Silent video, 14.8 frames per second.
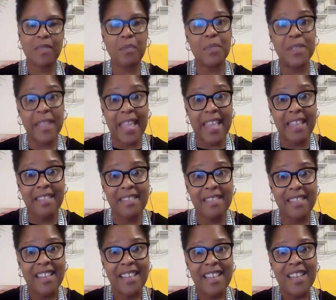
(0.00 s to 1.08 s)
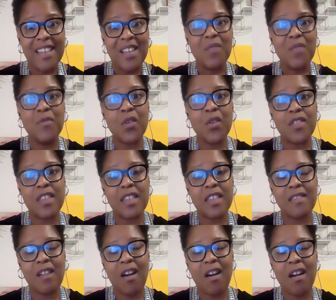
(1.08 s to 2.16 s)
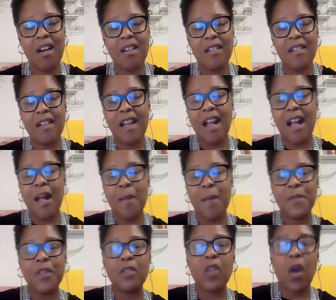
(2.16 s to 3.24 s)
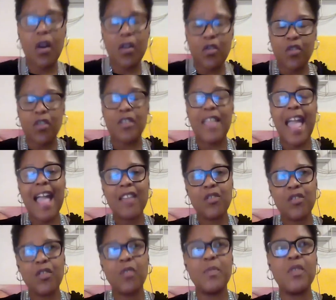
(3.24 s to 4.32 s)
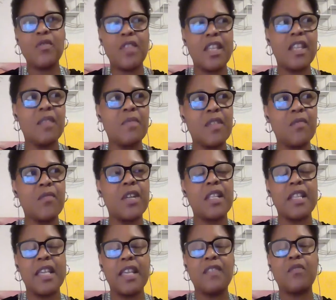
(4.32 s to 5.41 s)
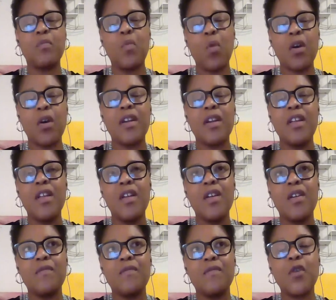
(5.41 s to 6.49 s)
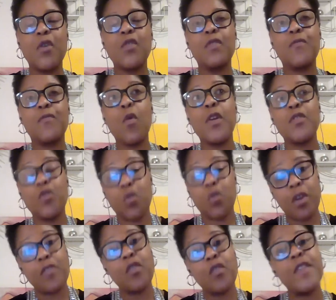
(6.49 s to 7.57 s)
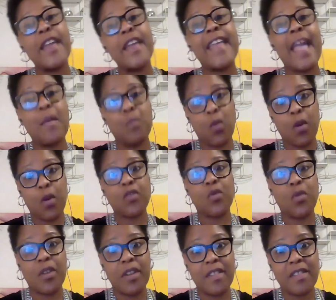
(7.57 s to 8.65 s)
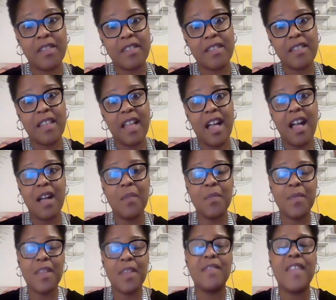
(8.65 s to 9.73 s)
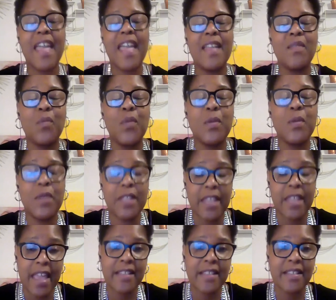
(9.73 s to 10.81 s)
place versus our um, the larger national museums. It really is more for for tourists, or they get more tourists um, than we would get.